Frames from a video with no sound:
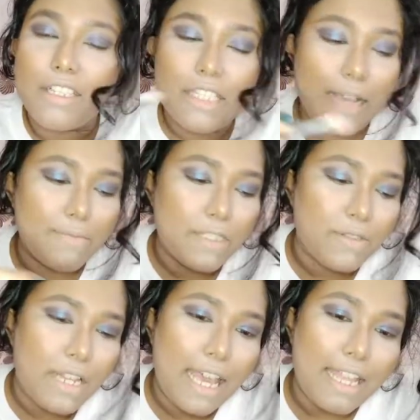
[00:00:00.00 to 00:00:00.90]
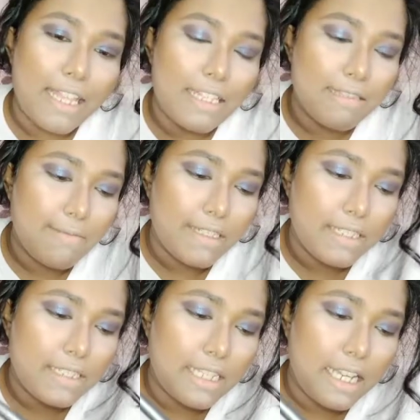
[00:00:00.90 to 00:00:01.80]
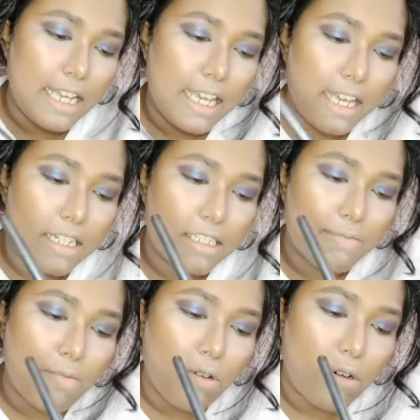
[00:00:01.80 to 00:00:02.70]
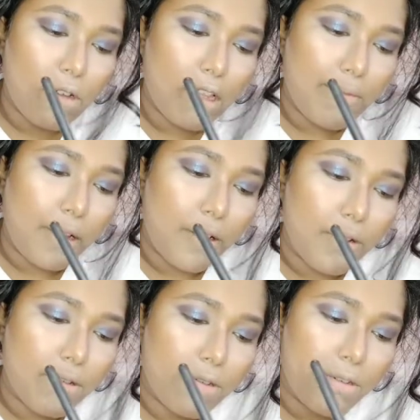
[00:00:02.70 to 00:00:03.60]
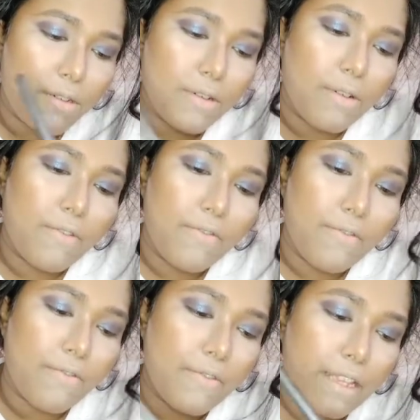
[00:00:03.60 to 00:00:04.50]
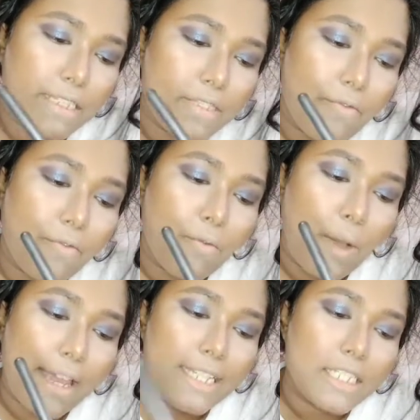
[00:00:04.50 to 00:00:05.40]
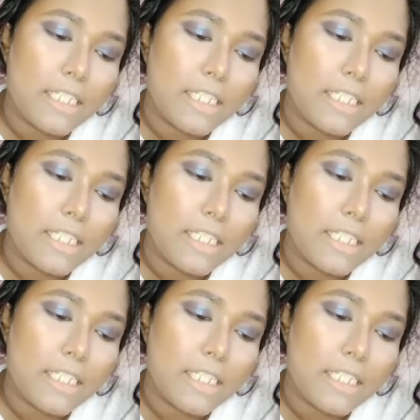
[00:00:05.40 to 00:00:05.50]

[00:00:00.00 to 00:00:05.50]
So I'm just going to end this by just taking a small amount of, there's a white,